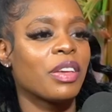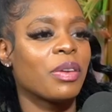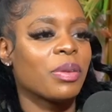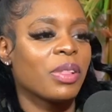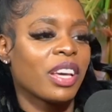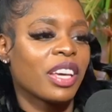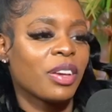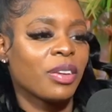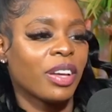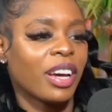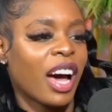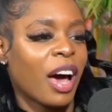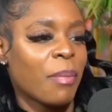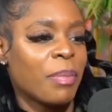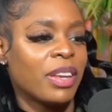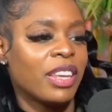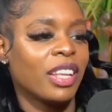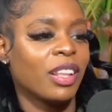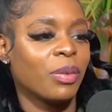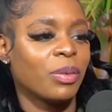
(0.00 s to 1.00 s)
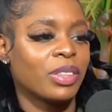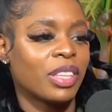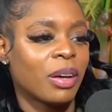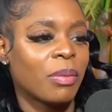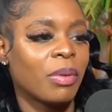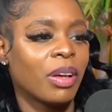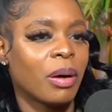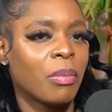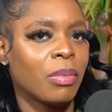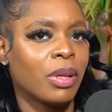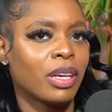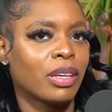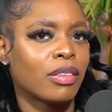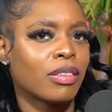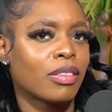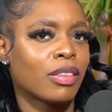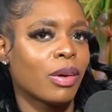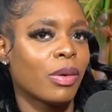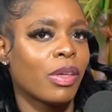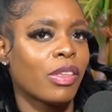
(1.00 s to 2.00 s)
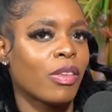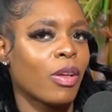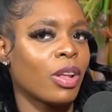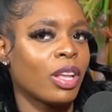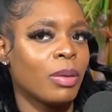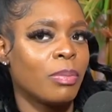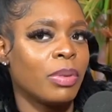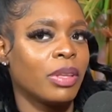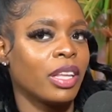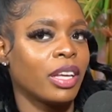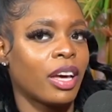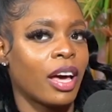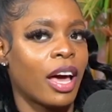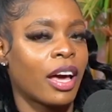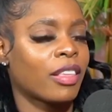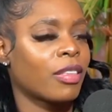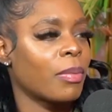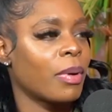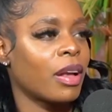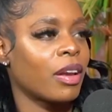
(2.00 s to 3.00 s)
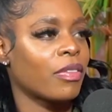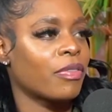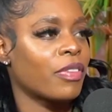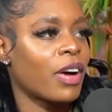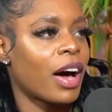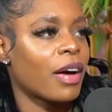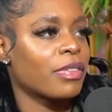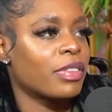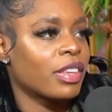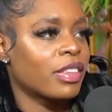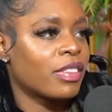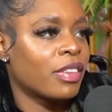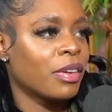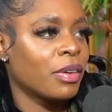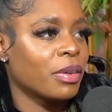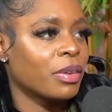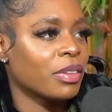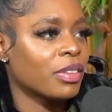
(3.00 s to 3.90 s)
like I've been dealing with that. I'm like so it's only been like X amount of 5-6 years.